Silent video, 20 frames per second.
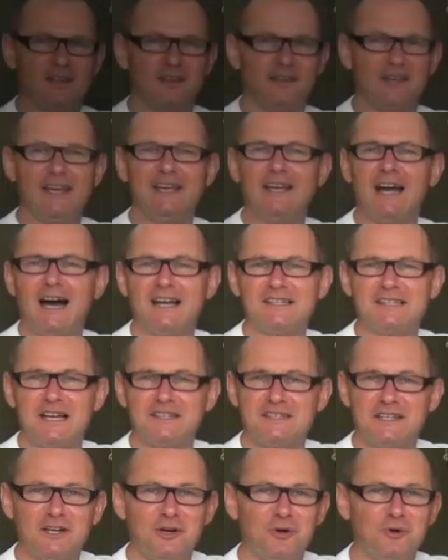Hey guys,
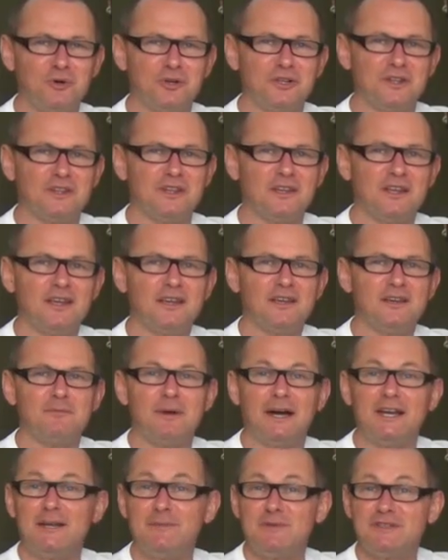how's it going?
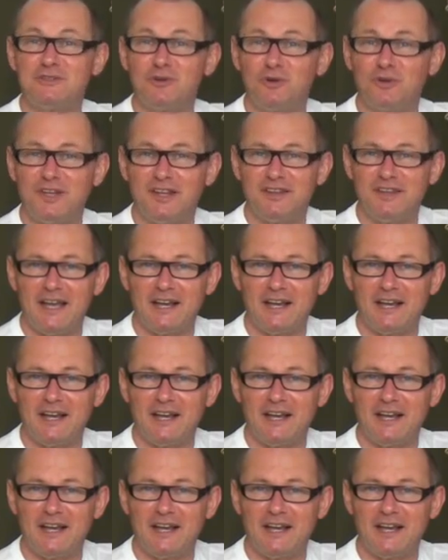My name is Zoltan,